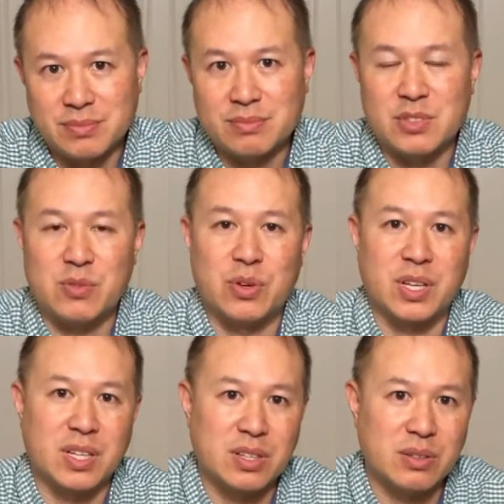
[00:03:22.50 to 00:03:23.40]
before it
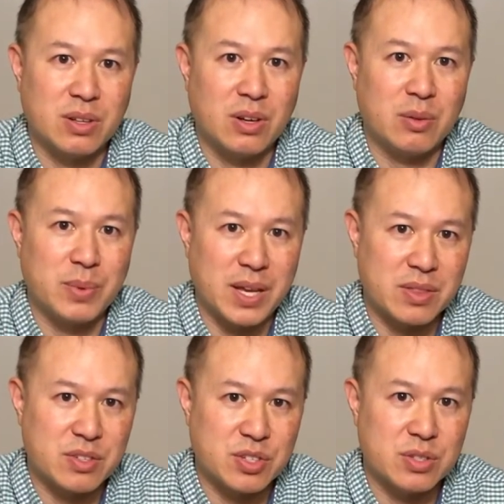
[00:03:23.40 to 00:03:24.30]
can kill all
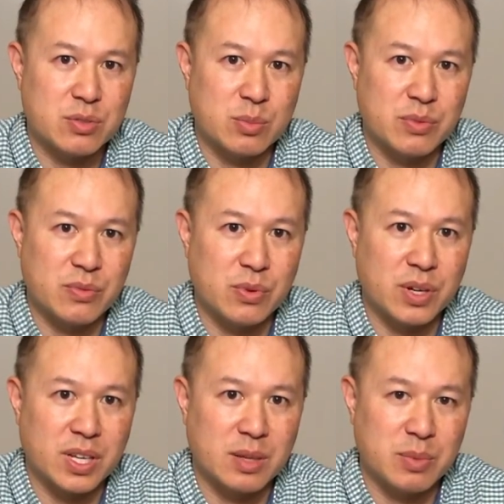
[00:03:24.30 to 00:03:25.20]
pathogens or before
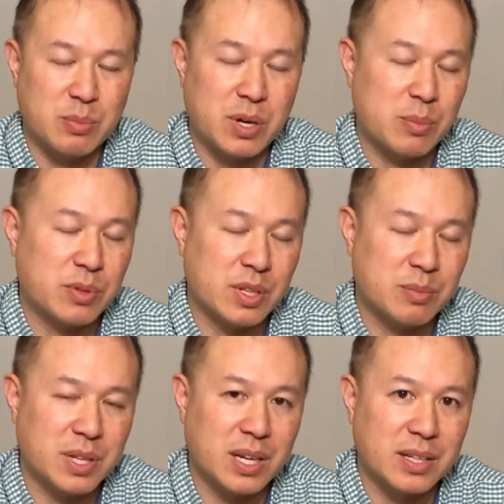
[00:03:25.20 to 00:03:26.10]
it can be properly
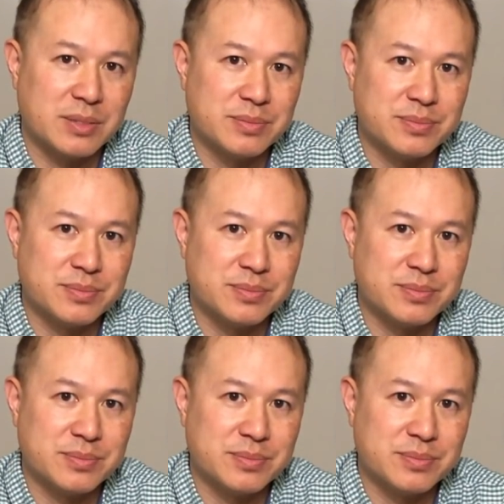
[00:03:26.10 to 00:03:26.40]
applied.